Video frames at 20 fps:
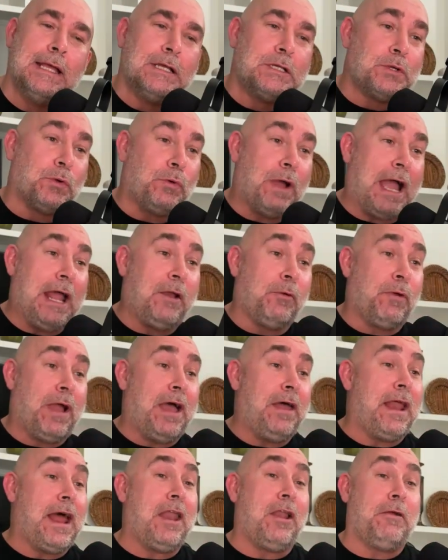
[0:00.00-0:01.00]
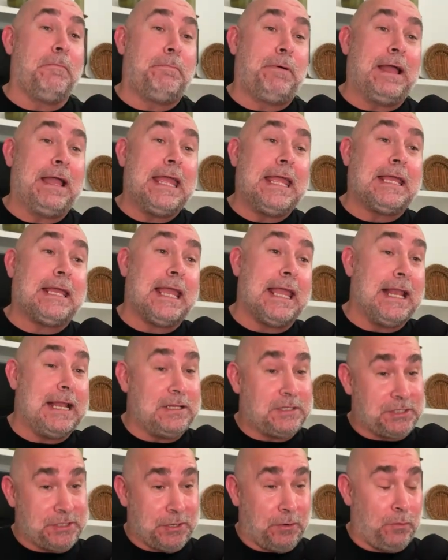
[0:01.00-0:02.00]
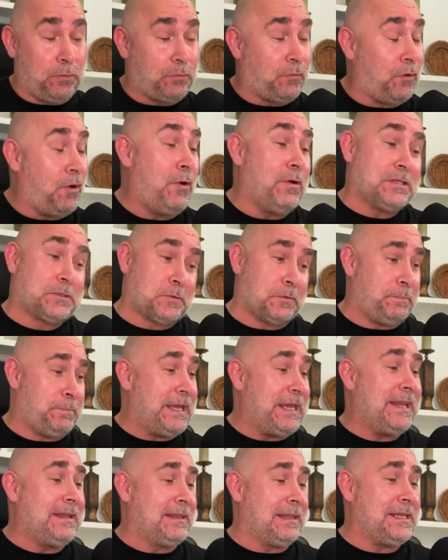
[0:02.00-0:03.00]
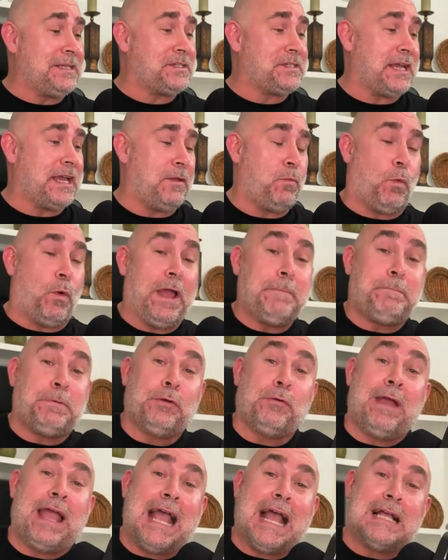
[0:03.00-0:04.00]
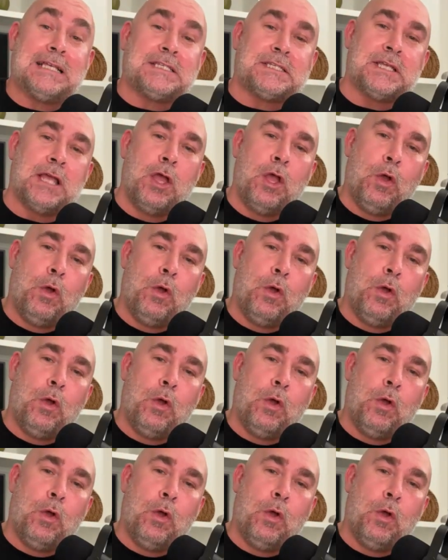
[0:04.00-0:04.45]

to ride around on our bike, and as Sheryl Crow has repeatedly said, wipe your ass